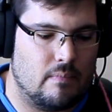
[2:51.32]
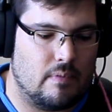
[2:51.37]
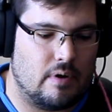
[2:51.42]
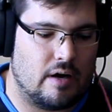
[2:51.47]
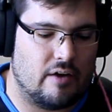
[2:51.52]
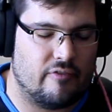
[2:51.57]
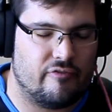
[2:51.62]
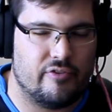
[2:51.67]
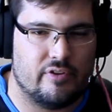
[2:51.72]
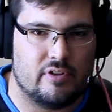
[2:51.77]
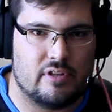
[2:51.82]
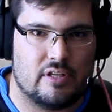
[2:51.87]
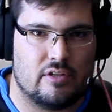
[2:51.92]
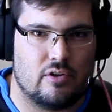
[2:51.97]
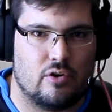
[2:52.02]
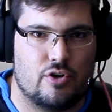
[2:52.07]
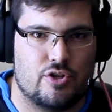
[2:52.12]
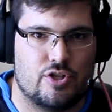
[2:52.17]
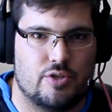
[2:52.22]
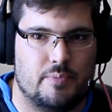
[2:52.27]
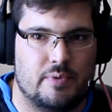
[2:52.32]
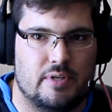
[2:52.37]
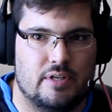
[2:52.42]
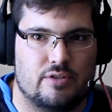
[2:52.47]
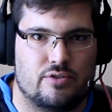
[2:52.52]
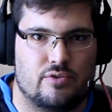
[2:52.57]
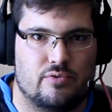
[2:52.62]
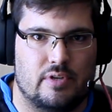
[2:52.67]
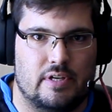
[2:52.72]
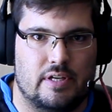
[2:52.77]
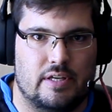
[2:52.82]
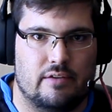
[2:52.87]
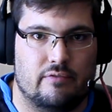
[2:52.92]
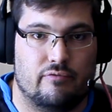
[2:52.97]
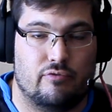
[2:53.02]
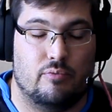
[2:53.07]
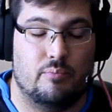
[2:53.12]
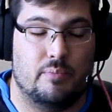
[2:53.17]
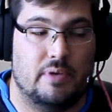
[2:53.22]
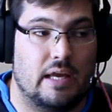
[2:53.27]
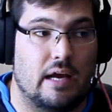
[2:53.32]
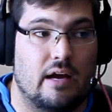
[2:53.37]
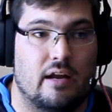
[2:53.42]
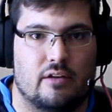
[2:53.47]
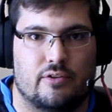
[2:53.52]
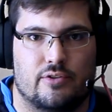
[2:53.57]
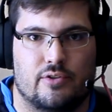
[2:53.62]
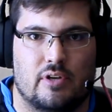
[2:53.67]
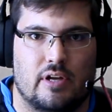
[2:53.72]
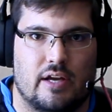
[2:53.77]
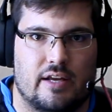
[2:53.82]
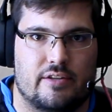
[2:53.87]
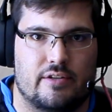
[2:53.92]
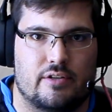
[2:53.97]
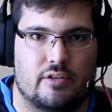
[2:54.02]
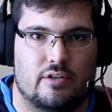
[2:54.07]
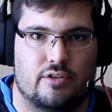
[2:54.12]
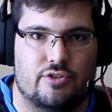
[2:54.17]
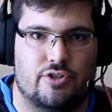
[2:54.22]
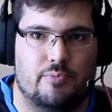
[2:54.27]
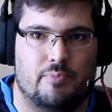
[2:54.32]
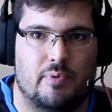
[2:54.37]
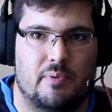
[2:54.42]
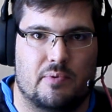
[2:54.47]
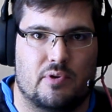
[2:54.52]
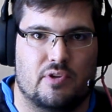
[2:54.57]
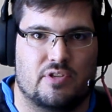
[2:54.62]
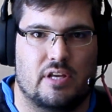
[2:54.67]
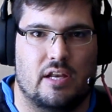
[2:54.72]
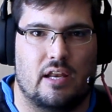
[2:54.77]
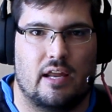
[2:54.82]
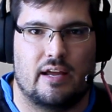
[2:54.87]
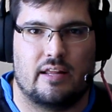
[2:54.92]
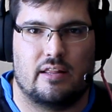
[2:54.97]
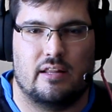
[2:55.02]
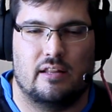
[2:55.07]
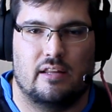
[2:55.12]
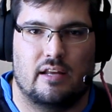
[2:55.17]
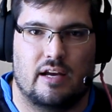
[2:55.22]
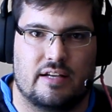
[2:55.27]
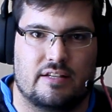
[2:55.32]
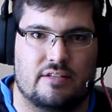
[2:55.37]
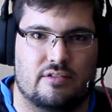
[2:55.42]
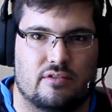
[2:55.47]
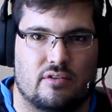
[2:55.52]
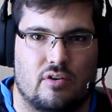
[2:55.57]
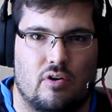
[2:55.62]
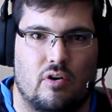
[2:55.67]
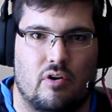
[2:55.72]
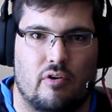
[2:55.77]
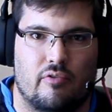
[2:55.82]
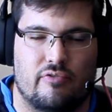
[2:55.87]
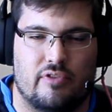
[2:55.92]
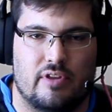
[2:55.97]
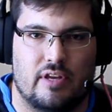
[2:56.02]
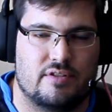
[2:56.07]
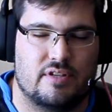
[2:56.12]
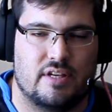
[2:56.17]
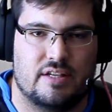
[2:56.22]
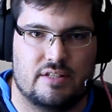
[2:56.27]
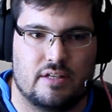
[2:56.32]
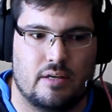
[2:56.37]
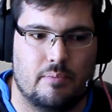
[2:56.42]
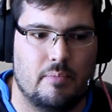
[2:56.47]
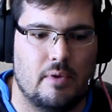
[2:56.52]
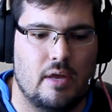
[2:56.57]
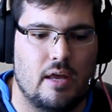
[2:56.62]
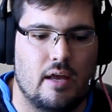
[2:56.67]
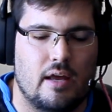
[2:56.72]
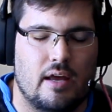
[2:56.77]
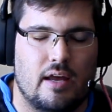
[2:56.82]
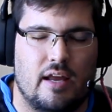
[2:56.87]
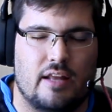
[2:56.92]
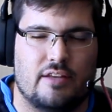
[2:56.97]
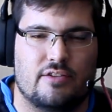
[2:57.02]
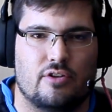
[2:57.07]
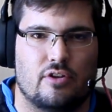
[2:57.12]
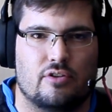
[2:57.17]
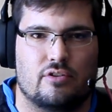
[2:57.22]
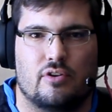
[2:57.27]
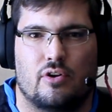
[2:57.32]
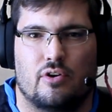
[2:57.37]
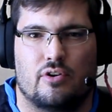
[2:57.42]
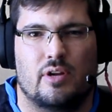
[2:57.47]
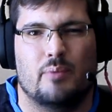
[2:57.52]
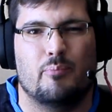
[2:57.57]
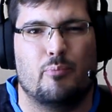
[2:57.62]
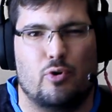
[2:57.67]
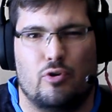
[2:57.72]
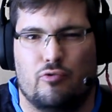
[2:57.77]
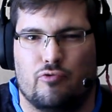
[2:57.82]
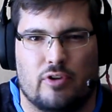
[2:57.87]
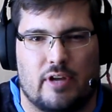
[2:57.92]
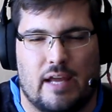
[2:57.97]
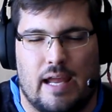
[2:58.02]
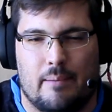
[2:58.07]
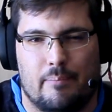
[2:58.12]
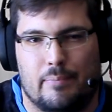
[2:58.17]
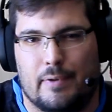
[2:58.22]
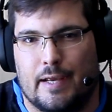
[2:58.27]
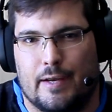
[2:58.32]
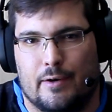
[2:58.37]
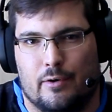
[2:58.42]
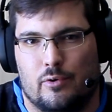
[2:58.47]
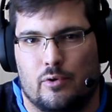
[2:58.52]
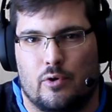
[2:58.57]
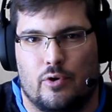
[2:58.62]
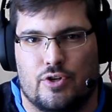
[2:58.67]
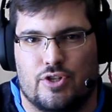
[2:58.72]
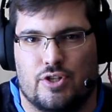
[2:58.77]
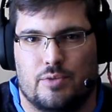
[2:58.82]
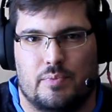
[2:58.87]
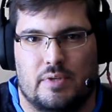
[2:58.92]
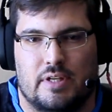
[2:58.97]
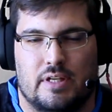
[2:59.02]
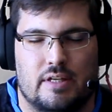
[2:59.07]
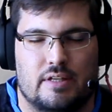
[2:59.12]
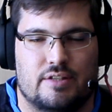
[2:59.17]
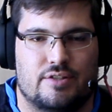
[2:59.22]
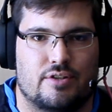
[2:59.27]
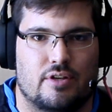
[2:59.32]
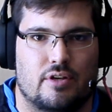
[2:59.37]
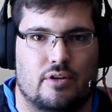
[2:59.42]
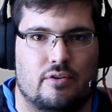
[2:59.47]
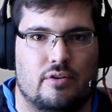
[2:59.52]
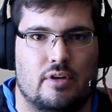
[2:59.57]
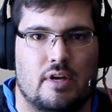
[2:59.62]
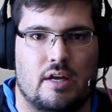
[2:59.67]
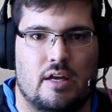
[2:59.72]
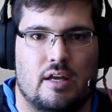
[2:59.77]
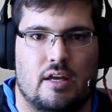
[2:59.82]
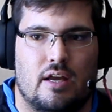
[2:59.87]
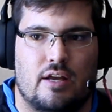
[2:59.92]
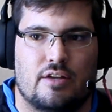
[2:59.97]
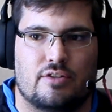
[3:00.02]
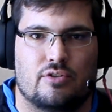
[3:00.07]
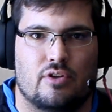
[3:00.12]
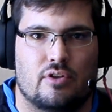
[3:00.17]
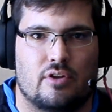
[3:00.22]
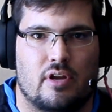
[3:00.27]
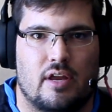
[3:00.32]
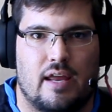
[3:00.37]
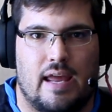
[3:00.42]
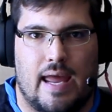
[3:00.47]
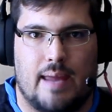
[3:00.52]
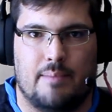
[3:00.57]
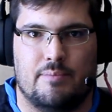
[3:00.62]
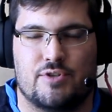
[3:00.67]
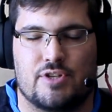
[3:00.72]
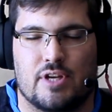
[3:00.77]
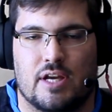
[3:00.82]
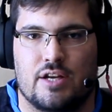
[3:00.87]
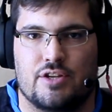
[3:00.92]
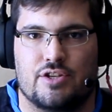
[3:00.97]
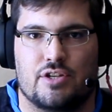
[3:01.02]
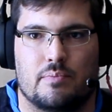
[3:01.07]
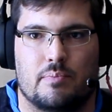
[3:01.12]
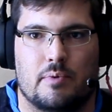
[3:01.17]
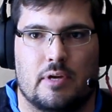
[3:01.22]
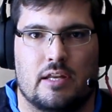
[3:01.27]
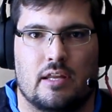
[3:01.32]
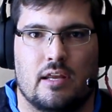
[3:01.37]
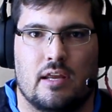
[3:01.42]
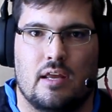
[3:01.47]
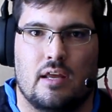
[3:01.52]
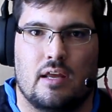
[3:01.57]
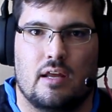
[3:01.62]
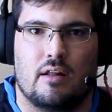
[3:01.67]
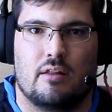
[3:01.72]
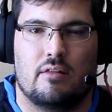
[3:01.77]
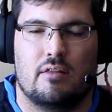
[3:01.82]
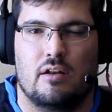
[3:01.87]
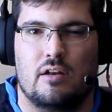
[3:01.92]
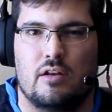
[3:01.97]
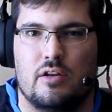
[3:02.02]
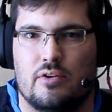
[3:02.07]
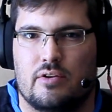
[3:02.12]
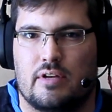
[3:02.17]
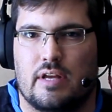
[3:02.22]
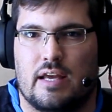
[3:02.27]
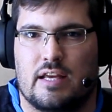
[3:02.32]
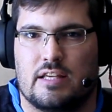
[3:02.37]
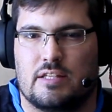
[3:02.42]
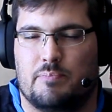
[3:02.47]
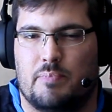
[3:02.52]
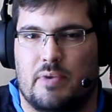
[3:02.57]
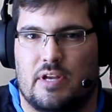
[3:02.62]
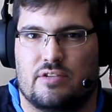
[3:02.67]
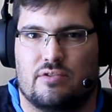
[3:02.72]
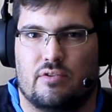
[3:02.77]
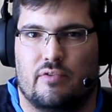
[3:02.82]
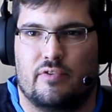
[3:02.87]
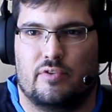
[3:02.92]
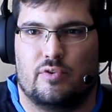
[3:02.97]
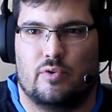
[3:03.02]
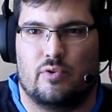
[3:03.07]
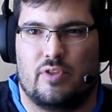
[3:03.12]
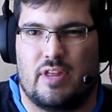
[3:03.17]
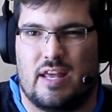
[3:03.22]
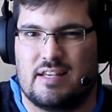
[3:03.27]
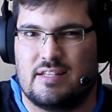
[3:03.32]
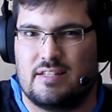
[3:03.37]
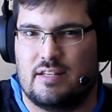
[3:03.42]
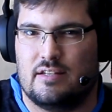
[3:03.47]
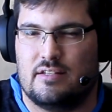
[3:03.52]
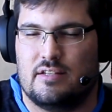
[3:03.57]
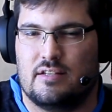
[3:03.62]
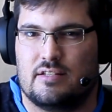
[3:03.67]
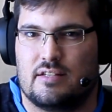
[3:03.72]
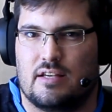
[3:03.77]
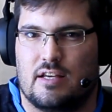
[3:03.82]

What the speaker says: I feel that RGB is really, for me, I do like the RGB because I like the lights of the setup. It's not going to improve your gameplay at all, RGB, so it's not a game changer, but the look aspects of it, or the aesthetics